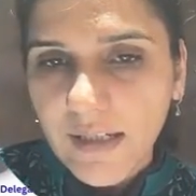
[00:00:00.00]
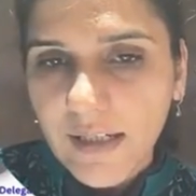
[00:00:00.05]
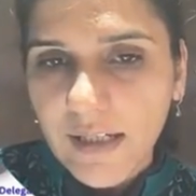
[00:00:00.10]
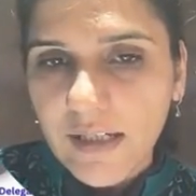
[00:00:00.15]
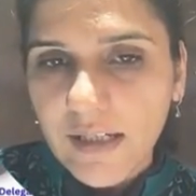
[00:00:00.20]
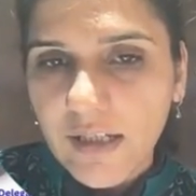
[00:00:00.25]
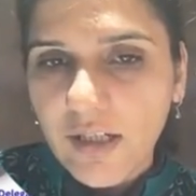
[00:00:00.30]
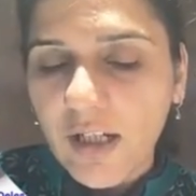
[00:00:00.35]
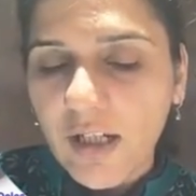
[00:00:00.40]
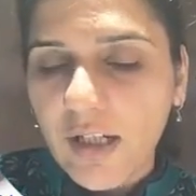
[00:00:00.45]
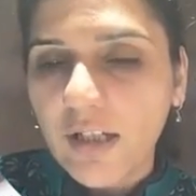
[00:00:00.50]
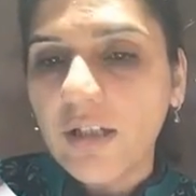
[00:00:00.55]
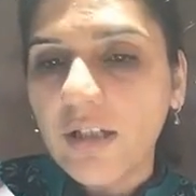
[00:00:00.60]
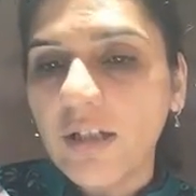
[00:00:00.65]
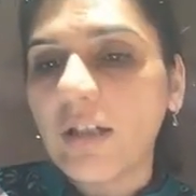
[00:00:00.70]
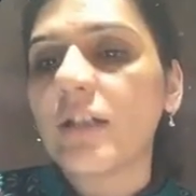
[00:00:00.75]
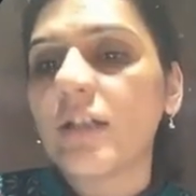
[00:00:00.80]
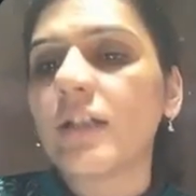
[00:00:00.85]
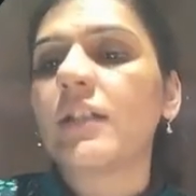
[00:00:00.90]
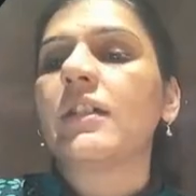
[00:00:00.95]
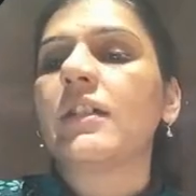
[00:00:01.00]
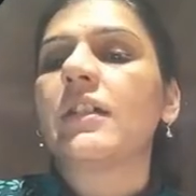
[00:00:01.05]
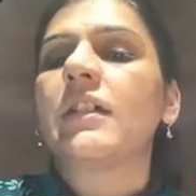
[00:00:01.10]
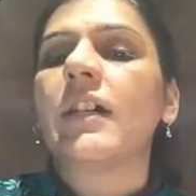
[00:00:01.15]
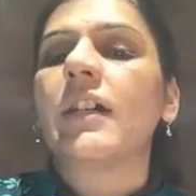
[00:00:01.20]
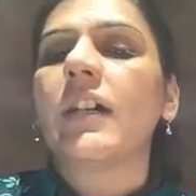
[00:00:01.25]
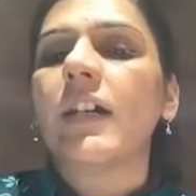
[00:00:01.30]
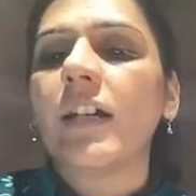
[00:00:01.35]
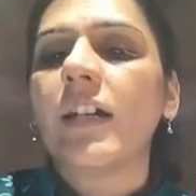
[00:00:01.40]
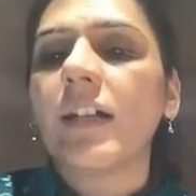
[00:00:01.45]
agent
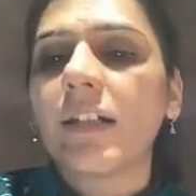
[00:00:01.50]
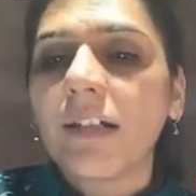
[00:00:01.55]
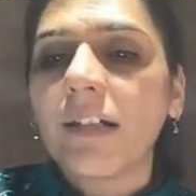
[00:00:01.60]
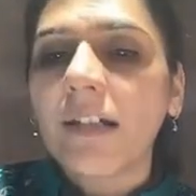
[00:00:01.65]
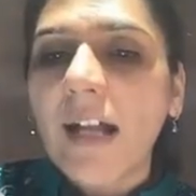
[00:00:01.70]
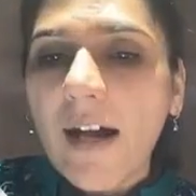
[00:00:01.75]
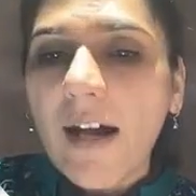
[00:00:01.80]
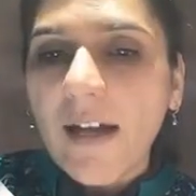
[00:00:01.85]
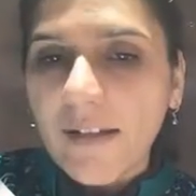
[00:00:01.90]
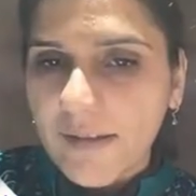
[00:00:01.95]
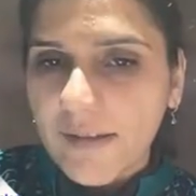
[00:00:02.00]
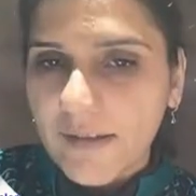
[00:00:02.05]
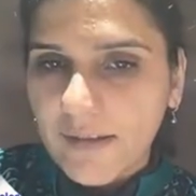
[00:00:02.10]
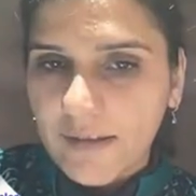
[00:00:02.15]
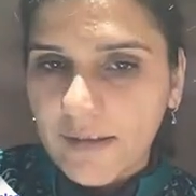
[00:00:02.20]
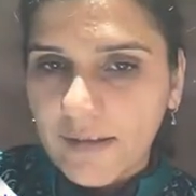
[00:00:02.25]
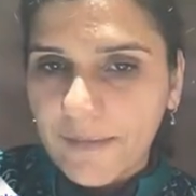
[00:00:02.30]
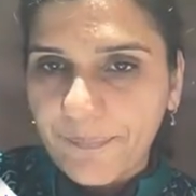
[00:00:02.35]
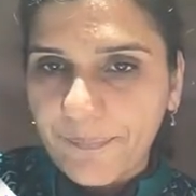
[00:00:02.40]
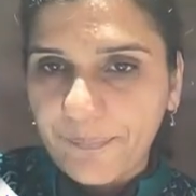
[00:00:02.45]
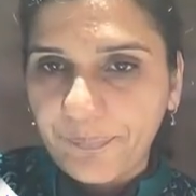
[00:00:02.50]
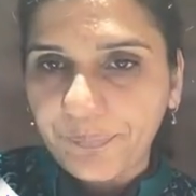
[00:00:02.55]
a task,